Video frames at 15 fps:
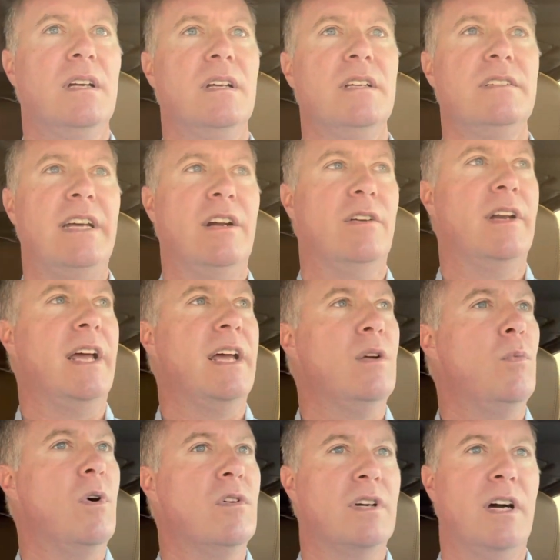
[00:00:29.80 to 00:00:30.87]
Saturday,
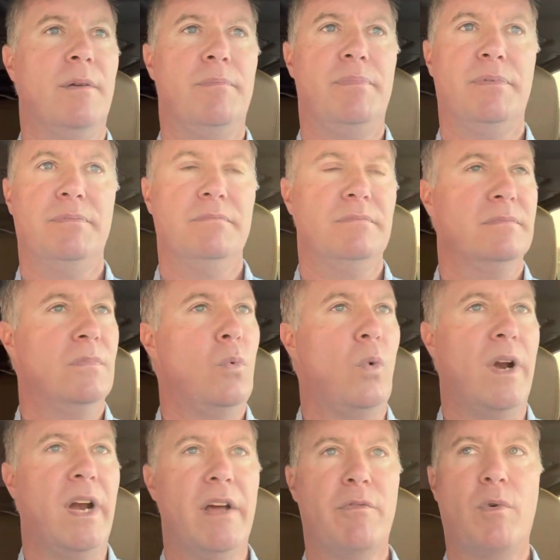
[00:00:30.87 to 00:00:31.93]
woke up
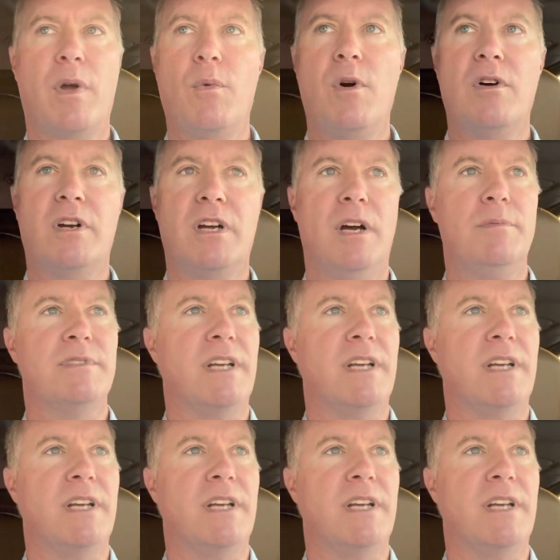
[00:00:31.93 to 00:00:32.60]
whenever we woke up,